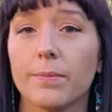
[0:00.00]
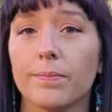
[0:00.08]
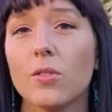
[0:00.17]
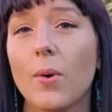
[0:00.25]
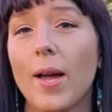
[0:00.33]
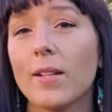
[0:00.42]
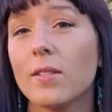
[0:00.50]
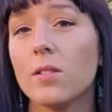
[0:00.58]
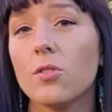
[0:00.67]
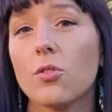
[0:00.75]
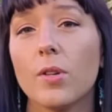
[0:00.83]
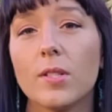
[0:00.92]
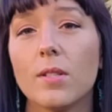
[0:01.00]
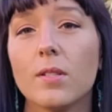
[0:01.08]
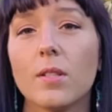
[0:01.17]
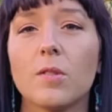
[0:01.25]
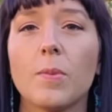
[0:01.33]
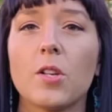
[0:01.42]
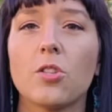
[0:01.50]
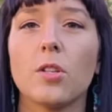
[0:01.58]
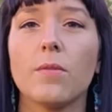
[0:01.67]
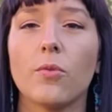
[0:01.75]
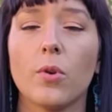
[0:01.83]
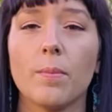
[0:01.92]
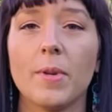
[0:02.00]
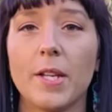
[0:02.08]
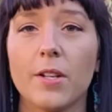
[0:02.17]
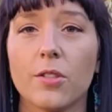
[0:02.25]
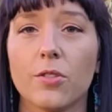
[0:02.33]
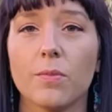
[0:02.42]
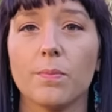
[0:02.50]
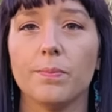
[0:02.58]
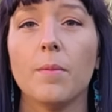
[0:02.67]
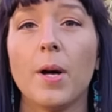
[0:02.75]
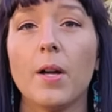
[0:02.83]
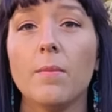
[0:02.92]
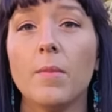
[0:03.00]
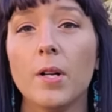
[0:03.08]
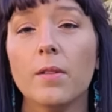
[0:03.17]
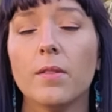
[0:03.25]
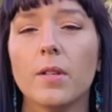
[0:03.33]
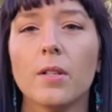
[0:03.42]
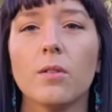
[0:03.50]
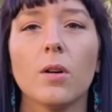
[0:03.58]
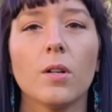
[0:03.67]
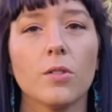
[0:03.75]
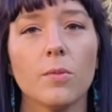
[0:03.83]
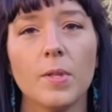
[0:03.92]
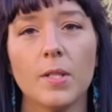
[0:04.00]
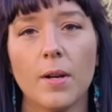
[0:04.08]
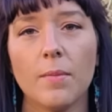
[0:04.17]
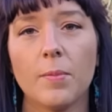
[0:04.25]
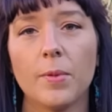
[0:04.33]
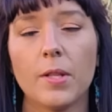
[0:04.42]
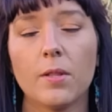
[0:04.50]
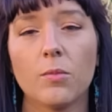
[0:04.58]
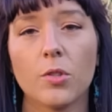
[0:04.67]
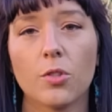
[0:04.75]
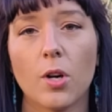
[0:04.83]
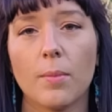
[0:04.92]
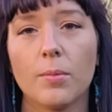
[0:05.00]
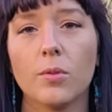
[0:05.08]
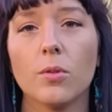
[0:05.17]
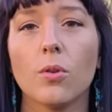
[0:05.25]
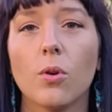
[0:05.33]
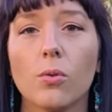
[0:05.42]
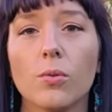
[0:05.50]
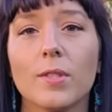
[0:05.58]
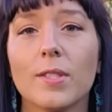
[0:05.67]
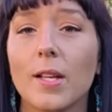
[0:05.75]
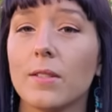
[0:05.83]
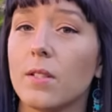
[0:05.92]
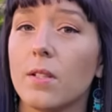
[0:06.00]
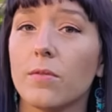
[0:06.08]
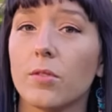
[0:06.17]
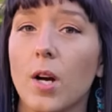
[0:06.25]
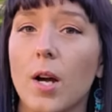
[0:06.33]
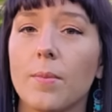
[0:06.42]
So excellent choices, especially for beginners. In about a month, it'll also be time to plant the more tropical, cold, sensitive